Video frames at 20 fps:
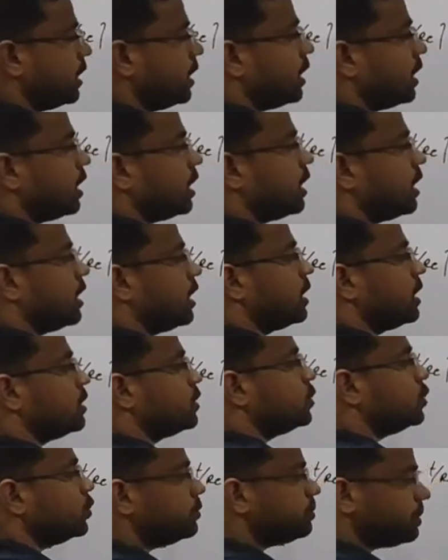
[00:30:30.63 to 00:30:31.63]

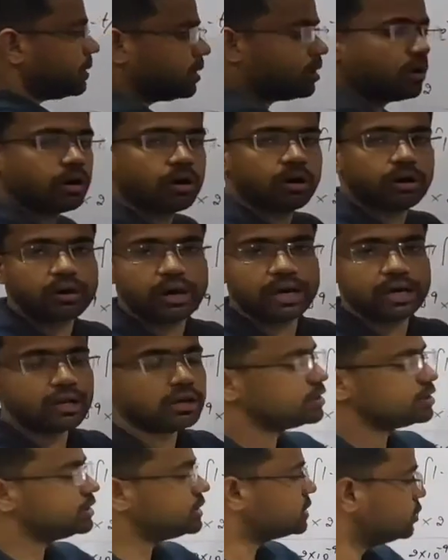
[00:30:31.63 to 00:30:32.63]
loop or along
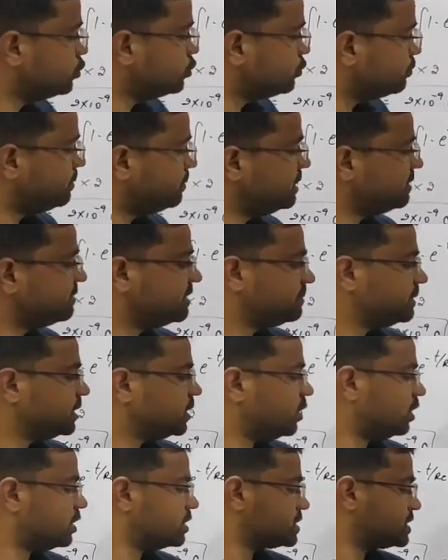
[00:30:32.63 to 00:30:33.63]
this loop B will be
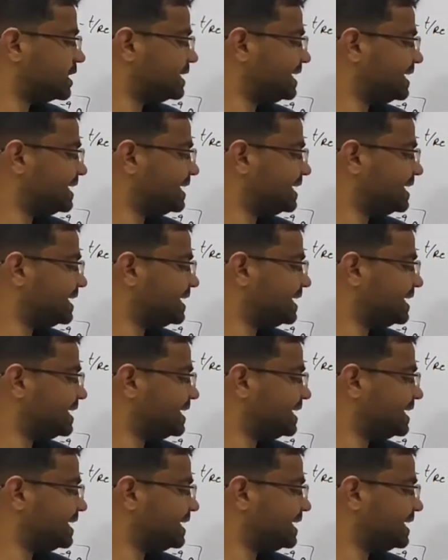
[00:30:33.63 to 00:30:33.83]
constant,